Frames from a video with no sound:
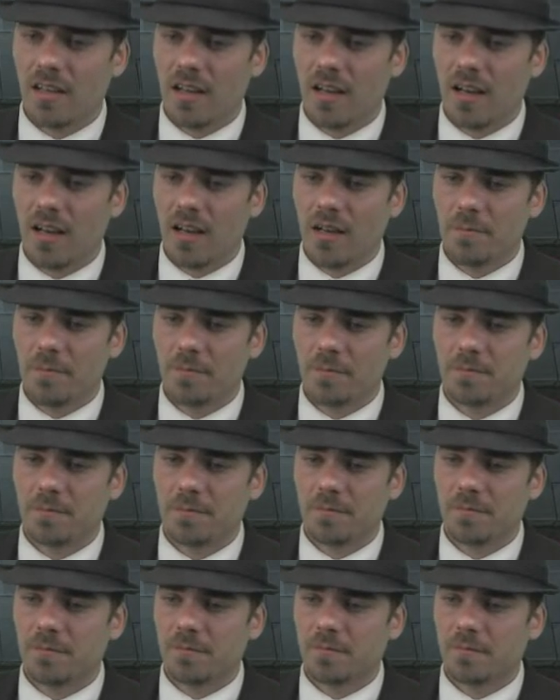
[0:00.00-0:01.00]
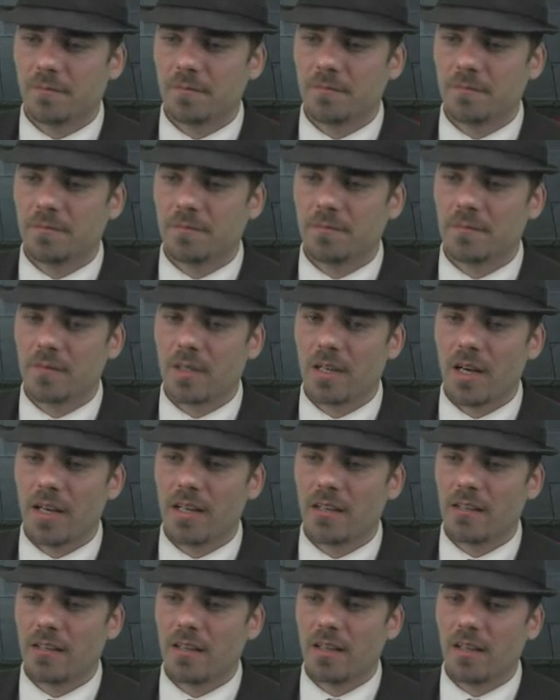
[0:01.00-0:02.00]
All
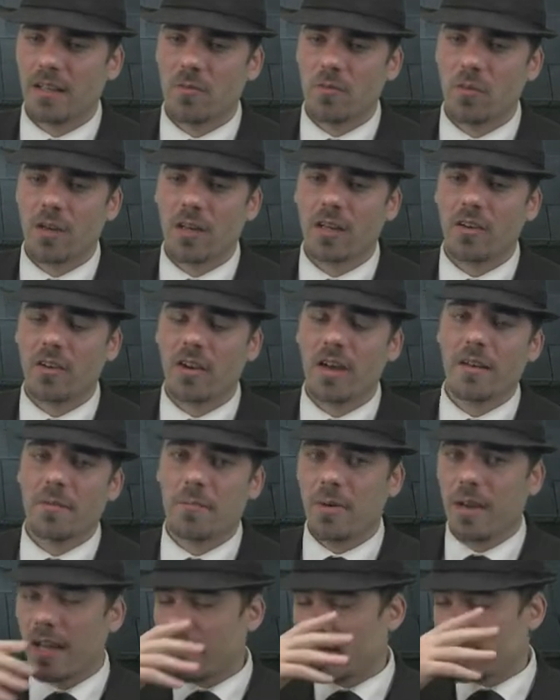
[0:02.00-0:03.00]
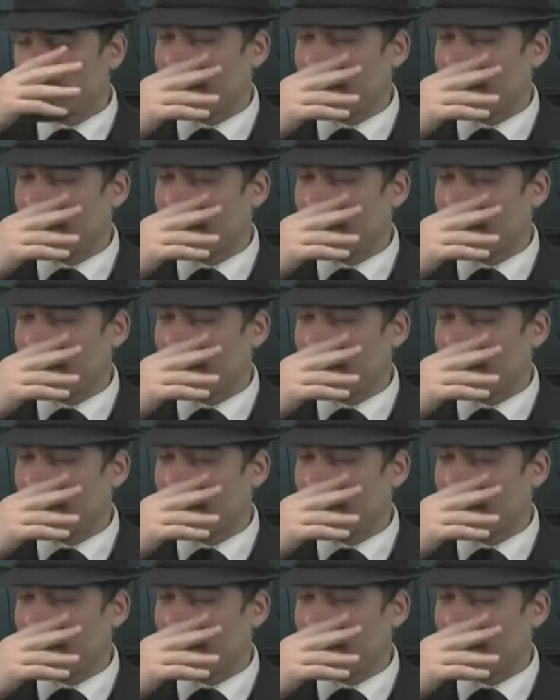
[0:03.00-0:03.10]
right, yeah, we're going to go ahead and pass.